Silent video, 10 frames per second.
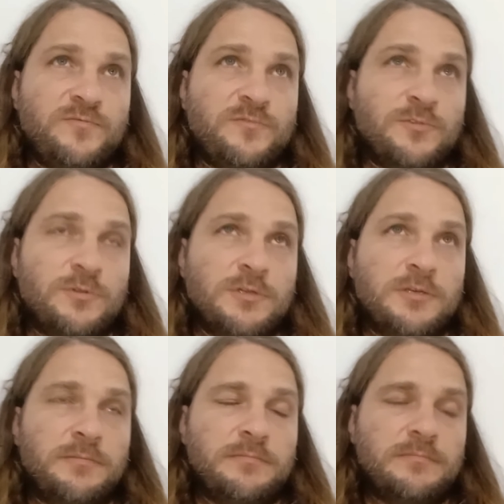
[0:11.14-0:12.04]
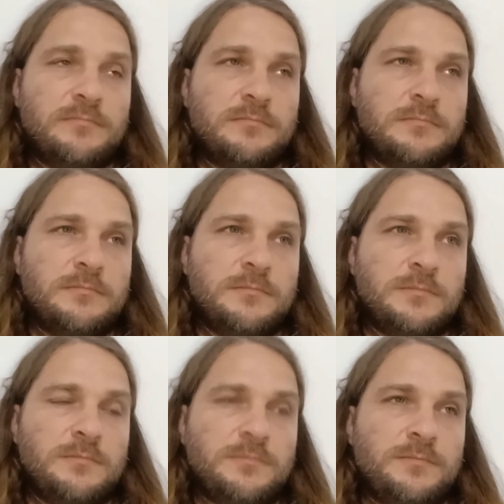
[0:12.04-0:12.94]
for
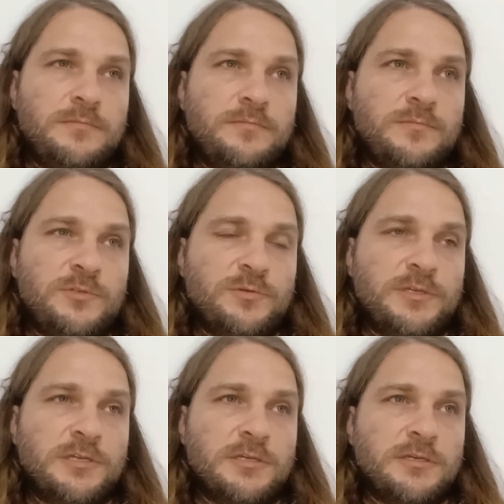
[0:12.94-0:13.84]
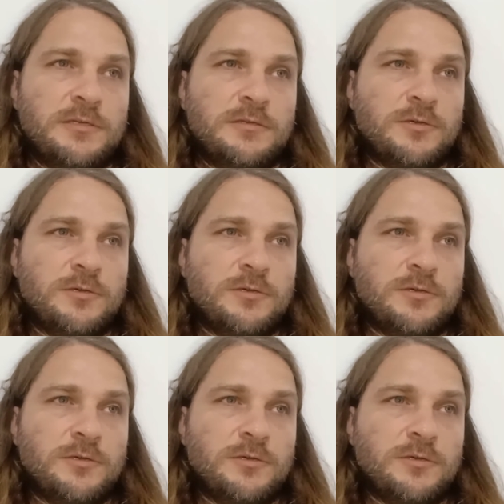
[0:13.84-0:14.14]
doing a